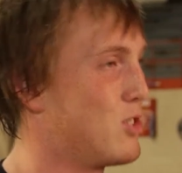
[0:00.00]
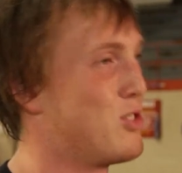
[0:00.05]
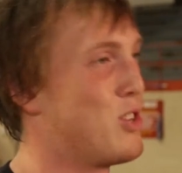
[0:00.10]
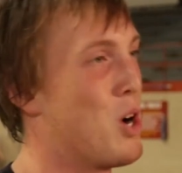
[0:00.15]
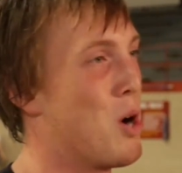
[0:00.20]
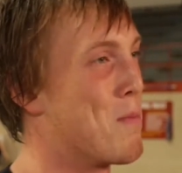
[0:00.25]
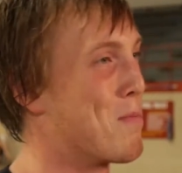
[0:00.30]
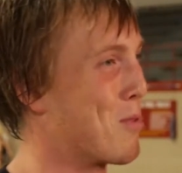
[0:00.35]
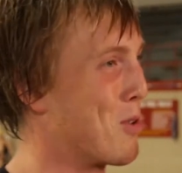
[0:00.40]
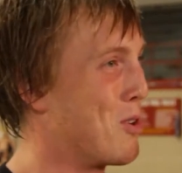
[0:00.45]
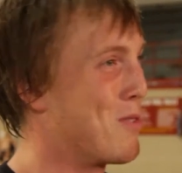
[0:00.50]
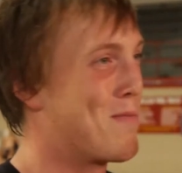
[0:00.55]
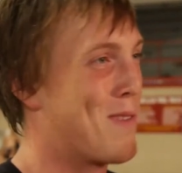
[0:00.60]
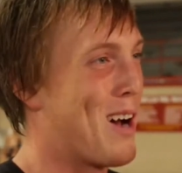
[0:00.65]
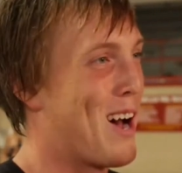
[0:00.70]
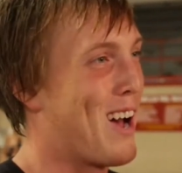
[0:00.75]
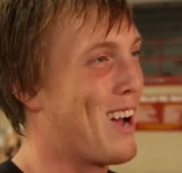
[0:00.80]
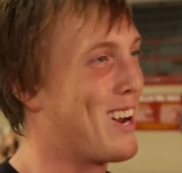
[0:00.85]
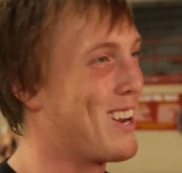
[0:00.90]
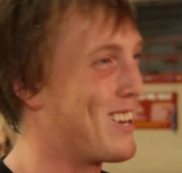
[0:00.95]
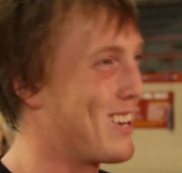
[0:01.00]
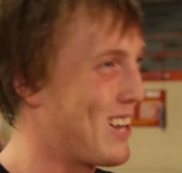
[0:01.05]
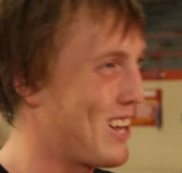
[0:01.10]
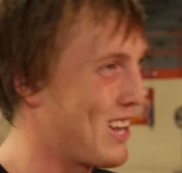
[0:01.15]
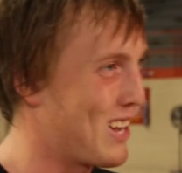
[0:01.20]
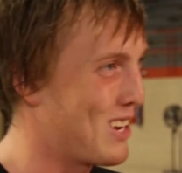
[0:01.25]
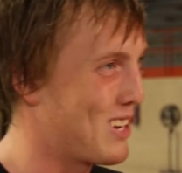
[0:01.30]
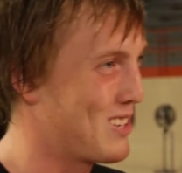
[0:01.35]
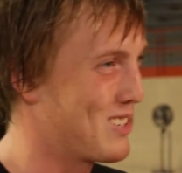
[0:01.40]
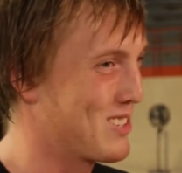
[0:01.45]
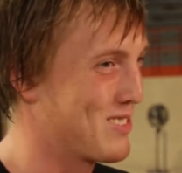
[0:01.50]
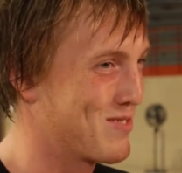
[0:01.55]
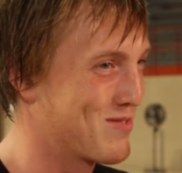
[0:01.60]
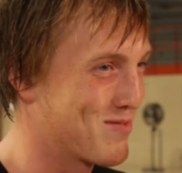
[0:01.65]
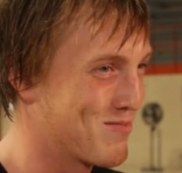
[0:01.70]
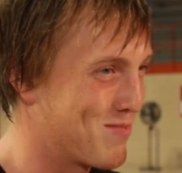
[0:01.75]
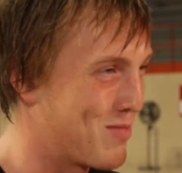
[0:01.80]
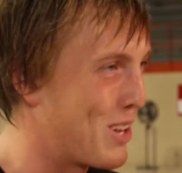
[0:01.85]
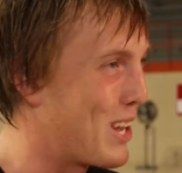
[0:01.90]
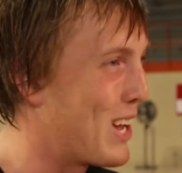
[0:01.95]
there's no proof behind it
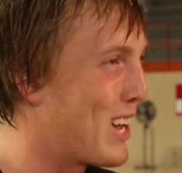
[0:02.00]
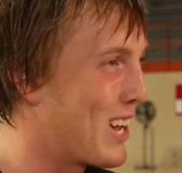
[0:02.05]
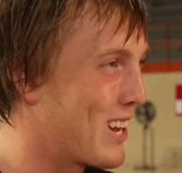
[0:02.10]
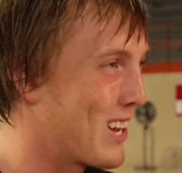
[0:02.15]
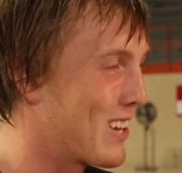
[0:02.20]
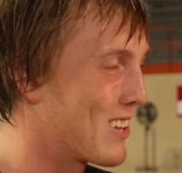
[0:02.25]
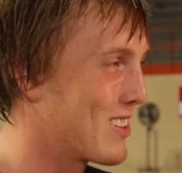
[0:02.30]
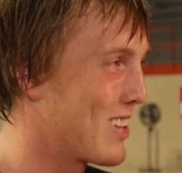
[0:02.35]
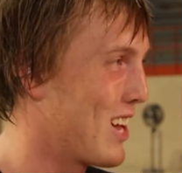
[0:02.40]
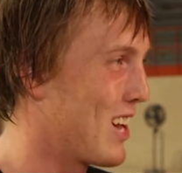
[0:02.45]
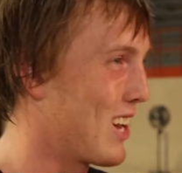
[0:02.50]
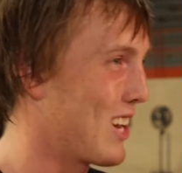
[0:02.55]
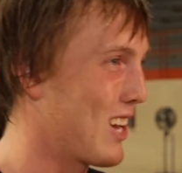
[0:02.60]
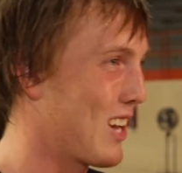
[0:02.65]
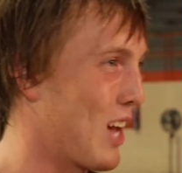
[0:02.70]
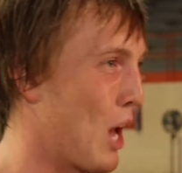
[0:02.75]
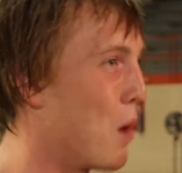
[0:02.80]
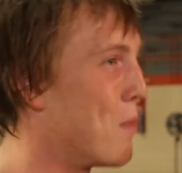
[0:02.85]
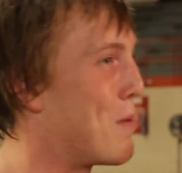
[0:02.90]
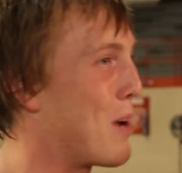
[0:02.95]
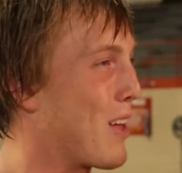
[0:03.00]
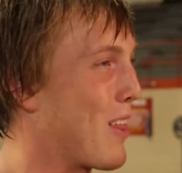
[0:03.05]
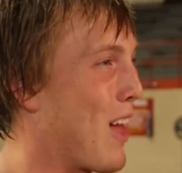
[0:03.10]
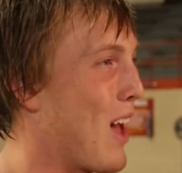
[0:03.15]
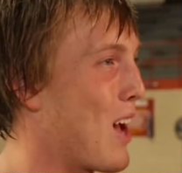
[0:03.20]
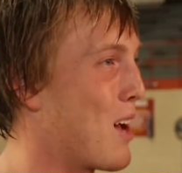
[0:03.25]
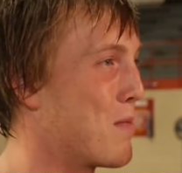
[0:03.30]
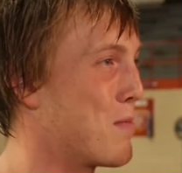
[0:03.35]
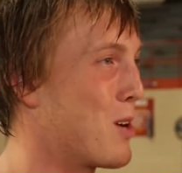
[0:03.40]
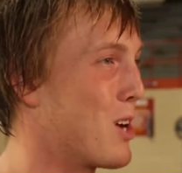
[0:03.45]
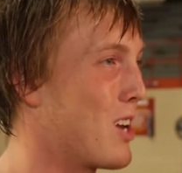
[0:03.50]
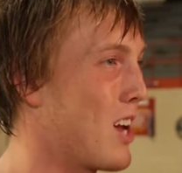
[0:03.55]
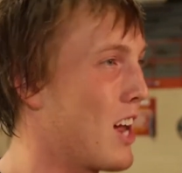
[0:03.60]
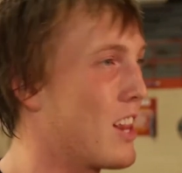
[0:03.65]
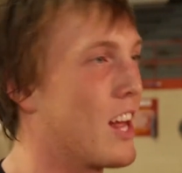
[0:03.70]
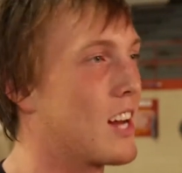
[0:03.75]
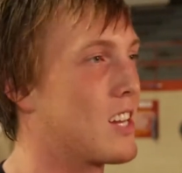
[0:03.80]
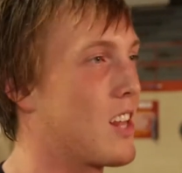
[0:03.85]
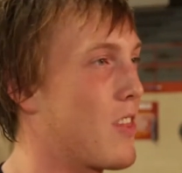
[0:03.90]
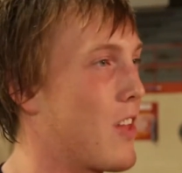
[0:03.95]
being, like, helping that, but
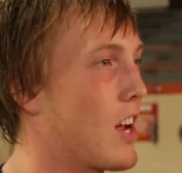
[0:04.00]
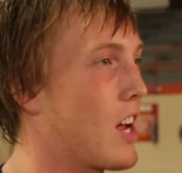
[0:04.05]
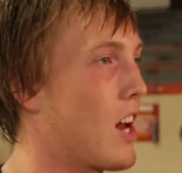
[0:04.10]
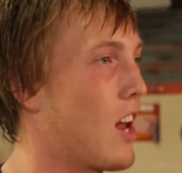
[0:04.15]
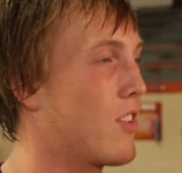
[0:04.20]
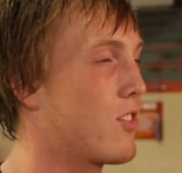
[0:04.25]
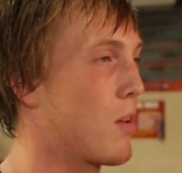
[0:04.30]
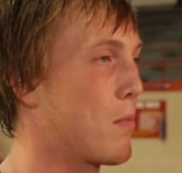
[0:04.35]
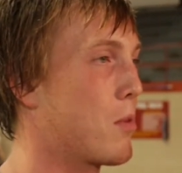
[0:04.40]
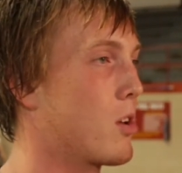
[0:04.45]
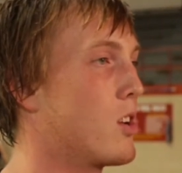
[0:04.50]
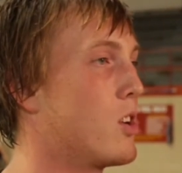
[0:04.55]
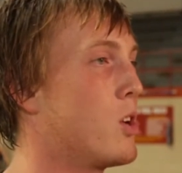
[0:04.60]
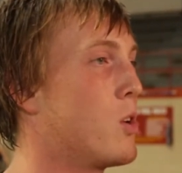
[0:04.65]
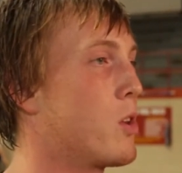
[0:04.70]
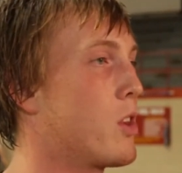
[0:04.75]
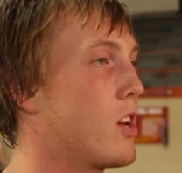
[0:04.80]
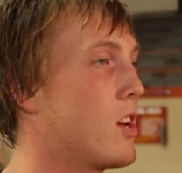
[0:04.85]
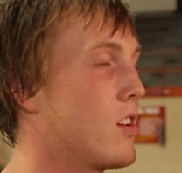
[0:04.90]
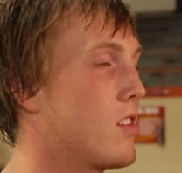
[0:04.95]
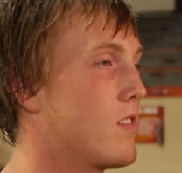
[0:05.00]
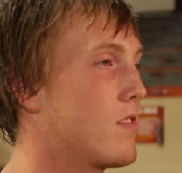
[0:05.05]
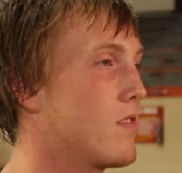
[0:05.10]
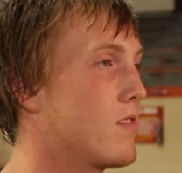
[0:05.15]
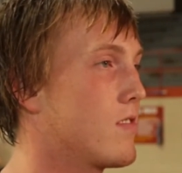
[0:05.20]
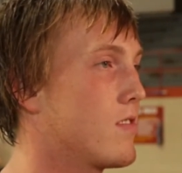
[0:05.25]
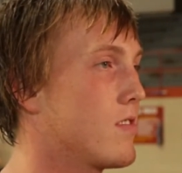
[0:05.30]
I like to think it has something to do with it.